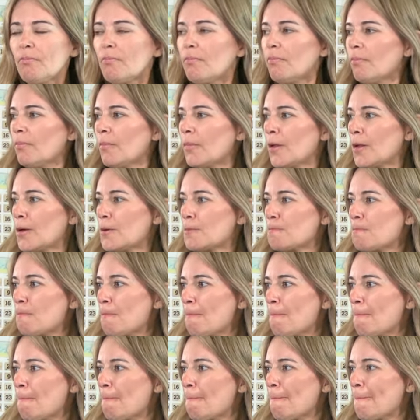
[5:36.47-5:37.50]
was that a service
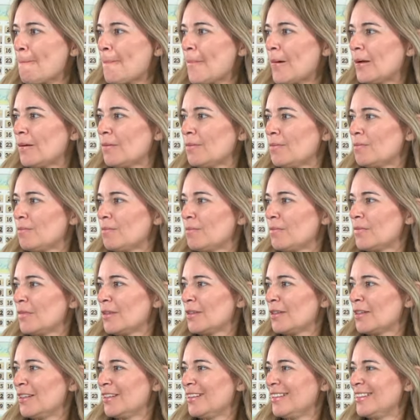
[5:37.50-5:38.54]
they offered when they came
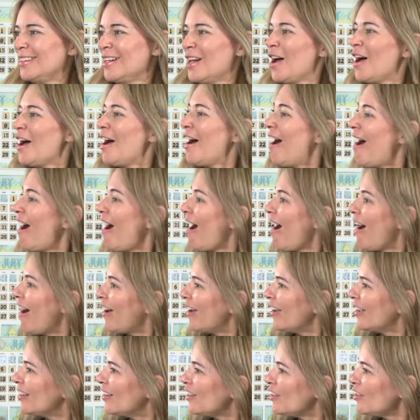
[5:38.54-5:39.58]
over the other
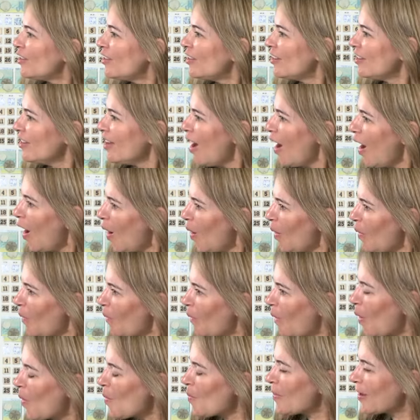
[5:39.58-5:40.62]
day?
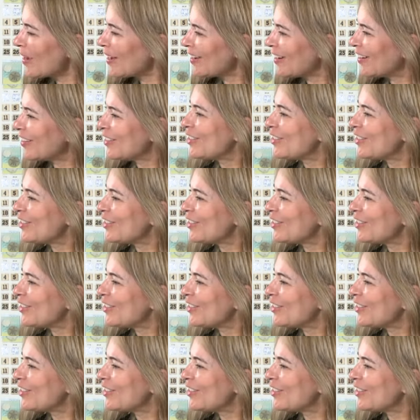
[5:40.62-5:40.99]
no, oh